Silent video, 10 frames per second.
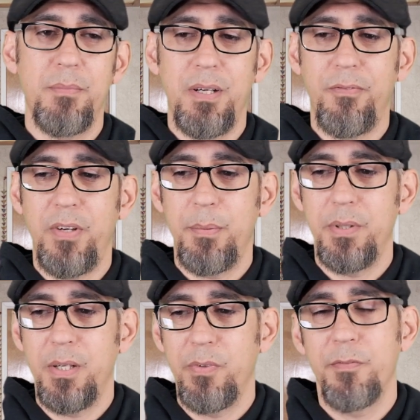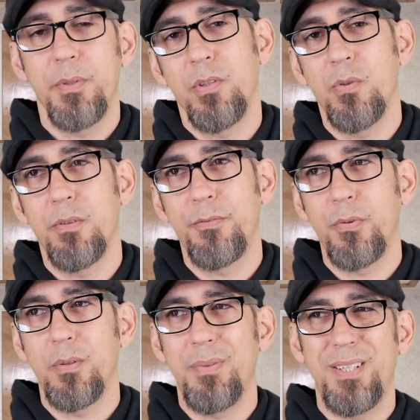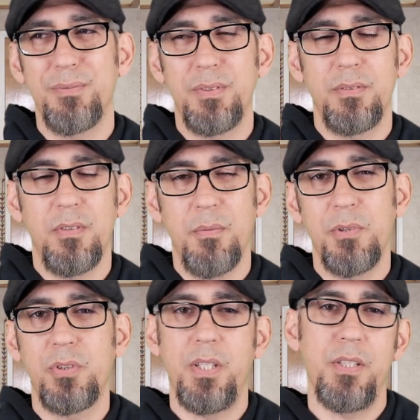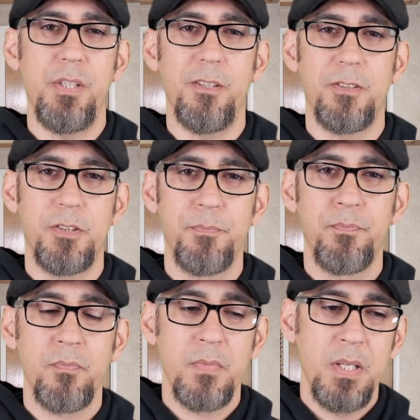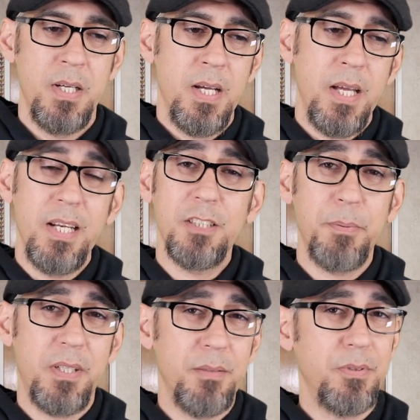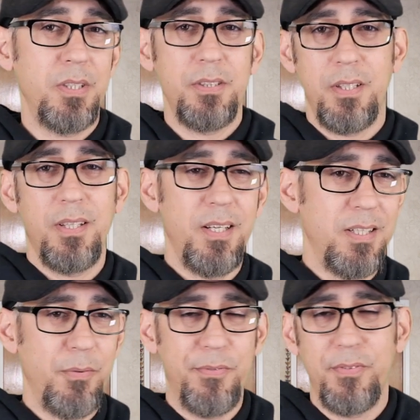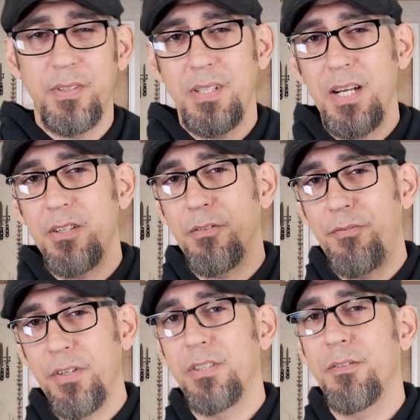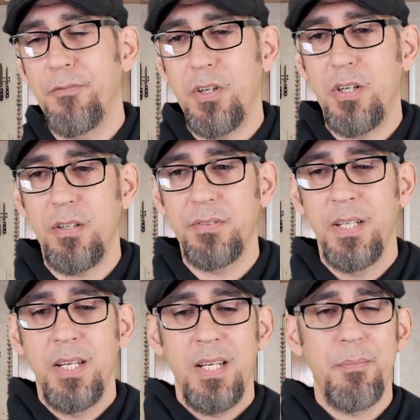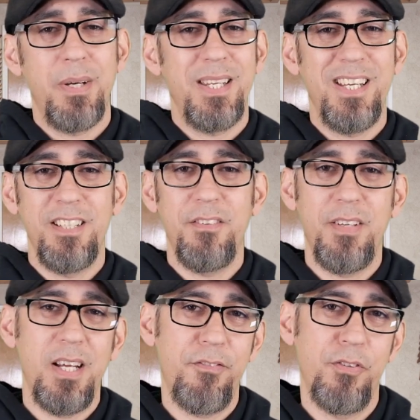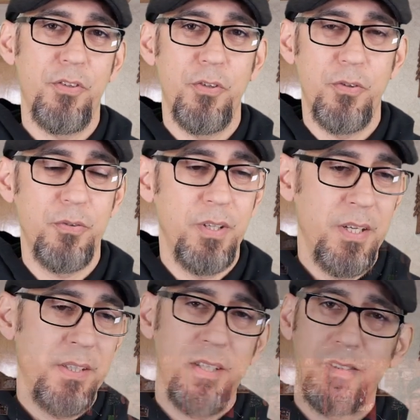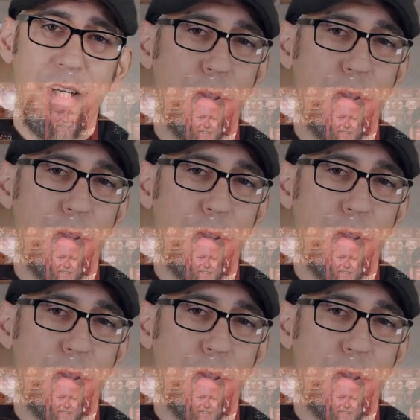in my family that we've been doing for about almost 10 years. And it's become such a thing that we've gotten our friends involved, and by the end of the afternoon, there's like